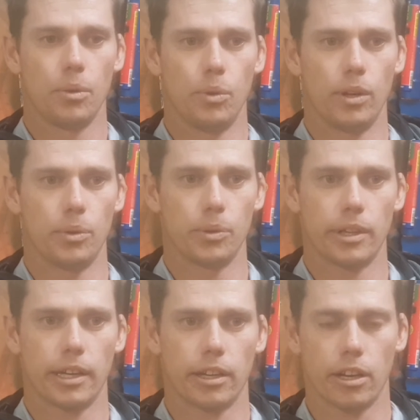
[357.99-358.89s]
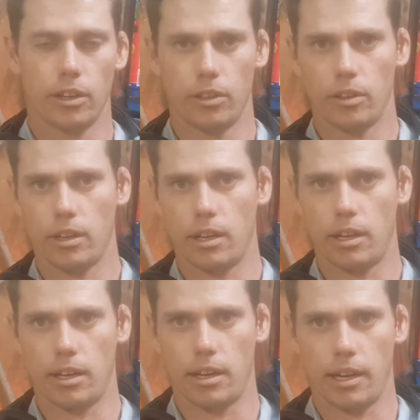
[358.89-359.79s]
We will then go
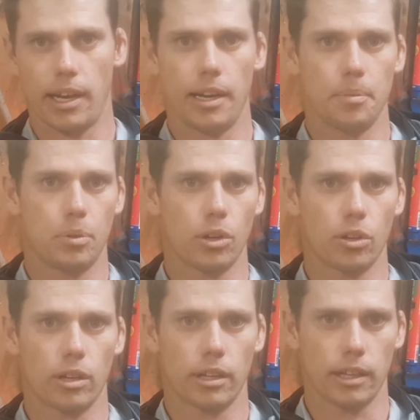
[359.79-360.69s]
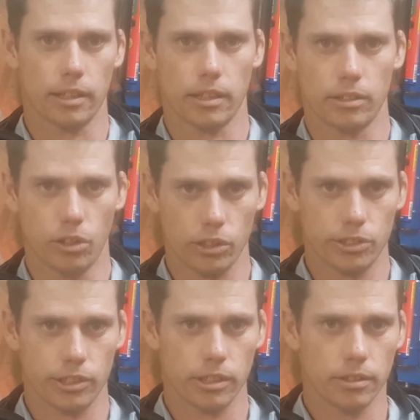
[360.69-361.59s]
ahead and put on another
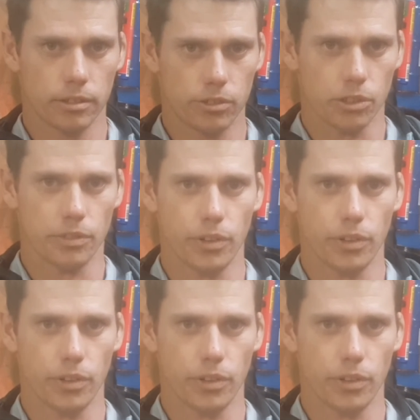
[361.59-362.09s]
nitrogen through the